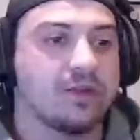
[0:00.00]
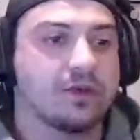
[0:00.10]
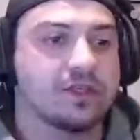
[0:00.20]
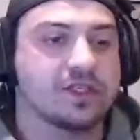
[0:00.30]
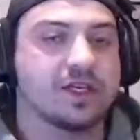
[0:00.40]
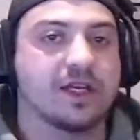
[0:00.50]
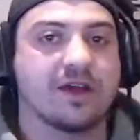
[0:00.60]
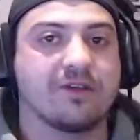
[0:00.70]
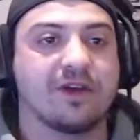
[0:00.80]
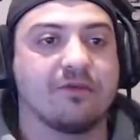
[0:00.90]
we just didn't
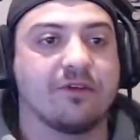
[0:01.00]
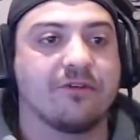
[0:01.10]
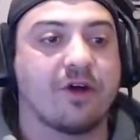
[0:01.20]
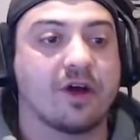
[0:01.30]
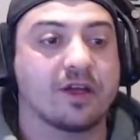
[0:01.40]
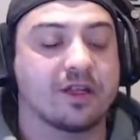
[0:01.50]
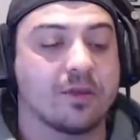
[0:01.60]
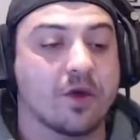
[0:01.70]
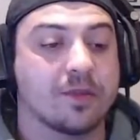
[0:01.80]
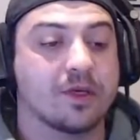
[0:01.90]
have any refined at the
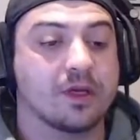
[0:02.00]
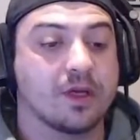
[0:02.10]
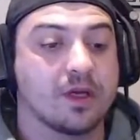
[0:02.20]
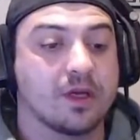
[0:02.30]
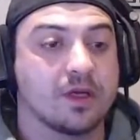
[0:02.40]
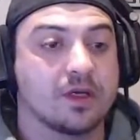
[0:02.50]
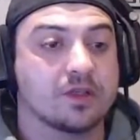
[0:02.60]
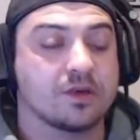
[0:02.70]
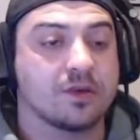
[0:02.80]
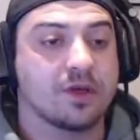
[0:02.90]
moment.
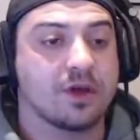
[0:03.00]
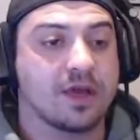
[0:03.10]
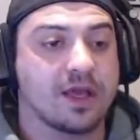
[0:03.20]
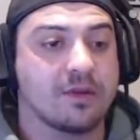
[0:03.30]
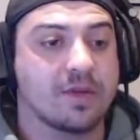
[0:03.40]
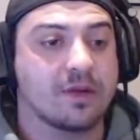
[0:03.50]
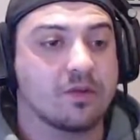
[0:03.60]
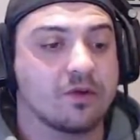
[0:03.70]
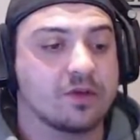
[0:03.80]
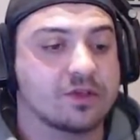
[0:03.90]
So I'm going to go ahead and make
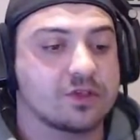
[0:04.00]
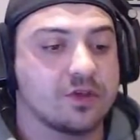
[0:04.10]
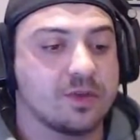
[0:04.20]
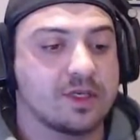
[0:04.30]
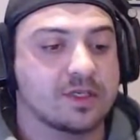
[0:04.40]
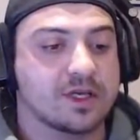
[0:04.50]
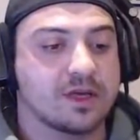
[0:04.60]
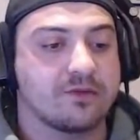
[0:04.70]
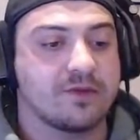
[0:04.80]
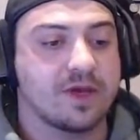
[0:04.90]
more of those tubings.
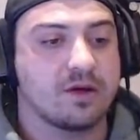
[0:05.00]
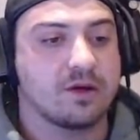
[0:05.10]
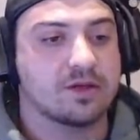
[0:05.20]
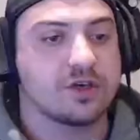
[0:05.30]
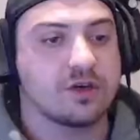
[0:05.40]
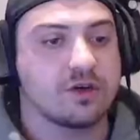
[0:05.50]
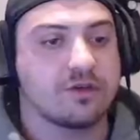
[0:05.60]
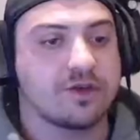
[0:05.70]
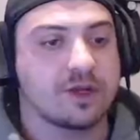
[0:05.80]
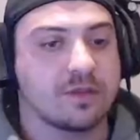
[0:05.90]
For now, I don't know
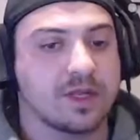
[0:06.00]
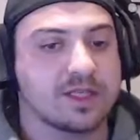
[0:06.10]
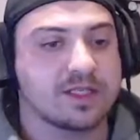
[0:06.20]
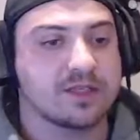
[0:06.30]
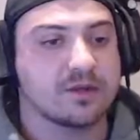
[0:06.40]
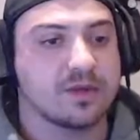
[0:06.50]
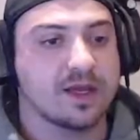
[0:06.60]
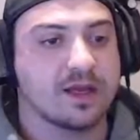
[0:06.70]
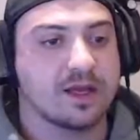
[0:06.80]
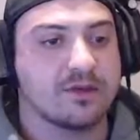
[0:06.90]
if I can place this
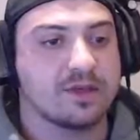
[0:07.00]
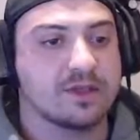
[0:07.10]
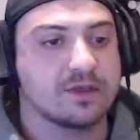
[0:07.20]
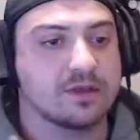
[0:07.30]
without having...